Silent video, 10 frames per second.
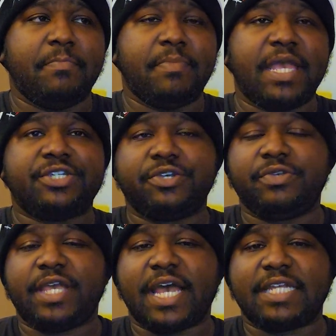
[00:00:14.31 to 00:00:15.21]
Make sure
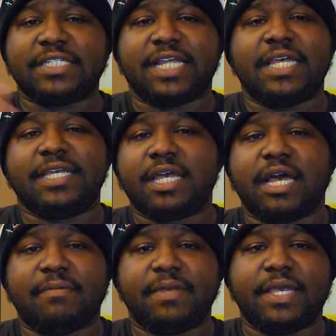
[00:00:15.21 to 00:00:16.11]
you guys like,
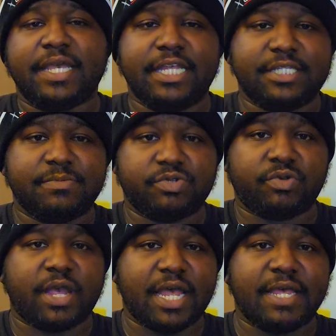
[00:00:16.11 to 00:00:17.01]
comment, and
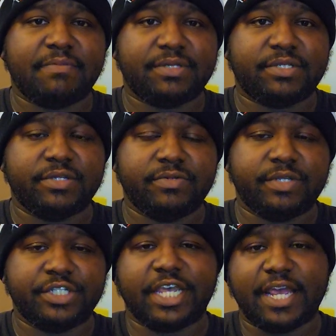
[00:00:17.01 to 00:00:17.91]
subscribe to
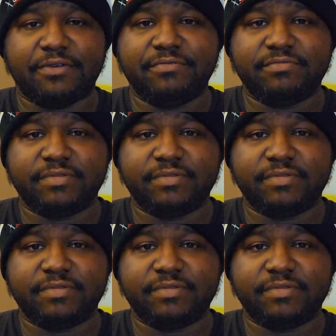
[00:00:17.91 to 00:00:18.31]
the channel.